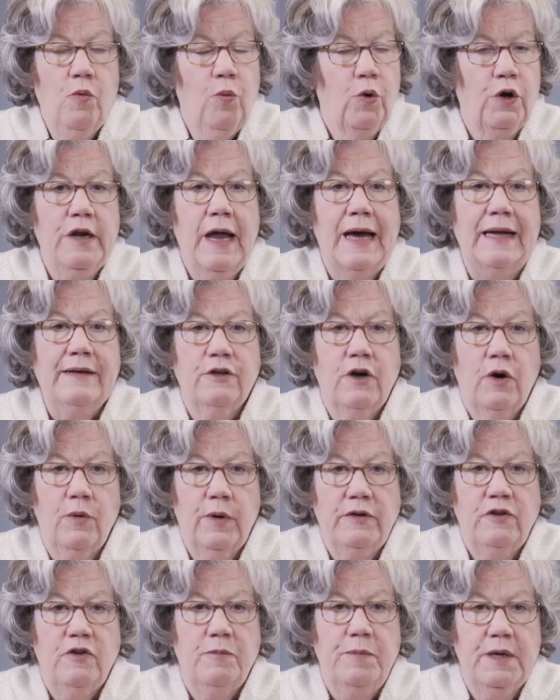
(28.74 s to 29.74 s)
were not
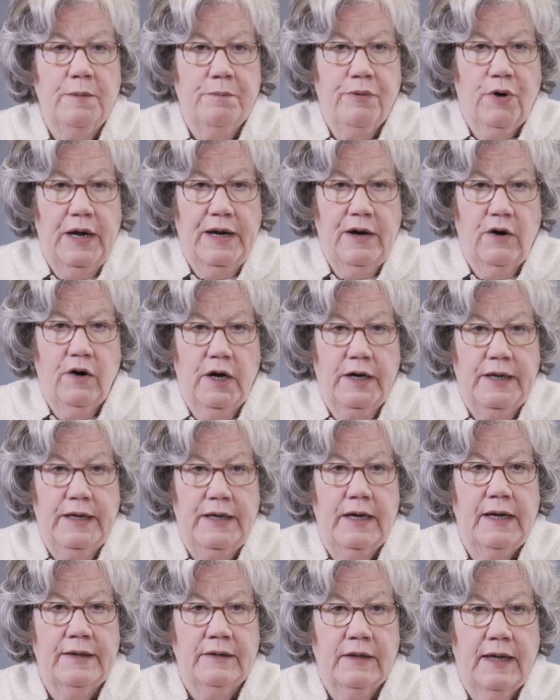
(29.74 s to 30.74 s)
going to be a
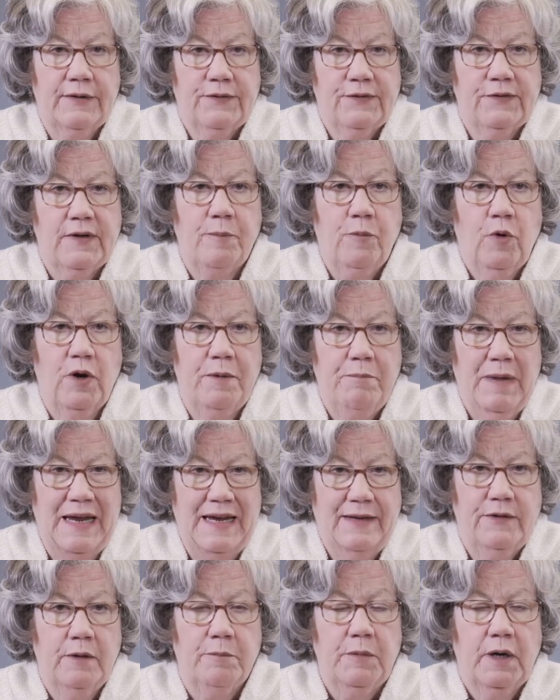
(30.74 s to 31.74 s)
priority unless someone
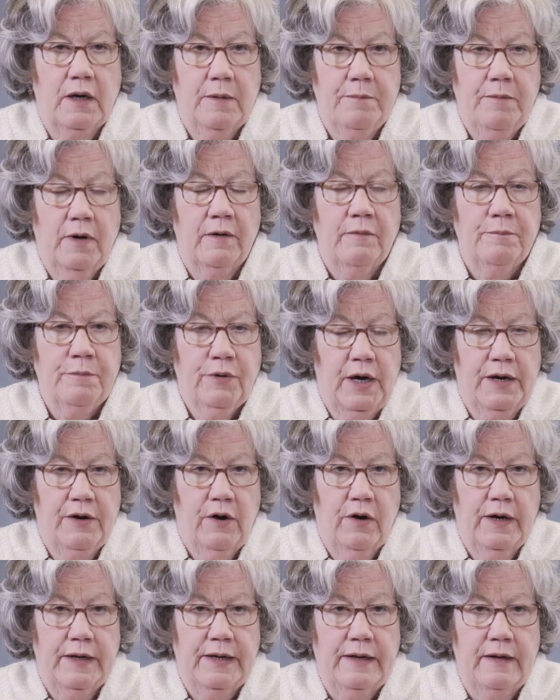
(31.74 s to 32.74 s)
made them a
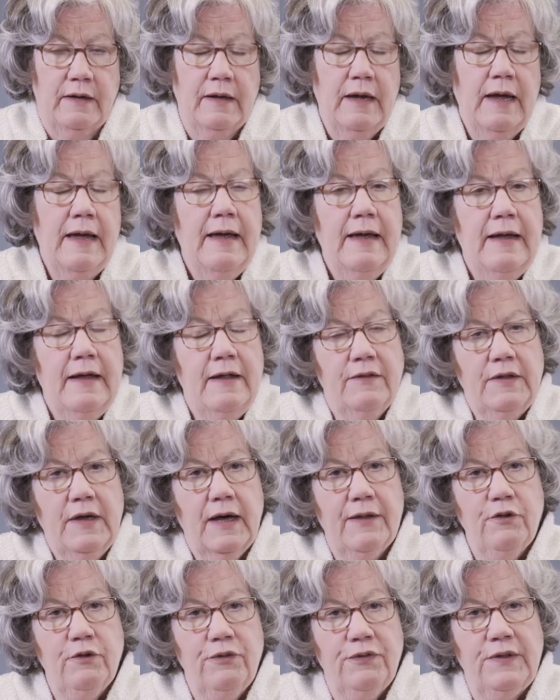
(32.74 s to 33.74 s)
priority. The
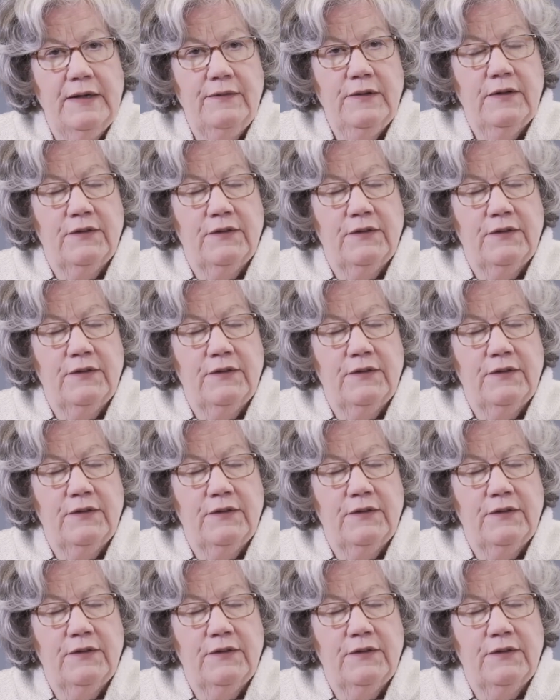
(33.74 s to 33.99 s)
other thing that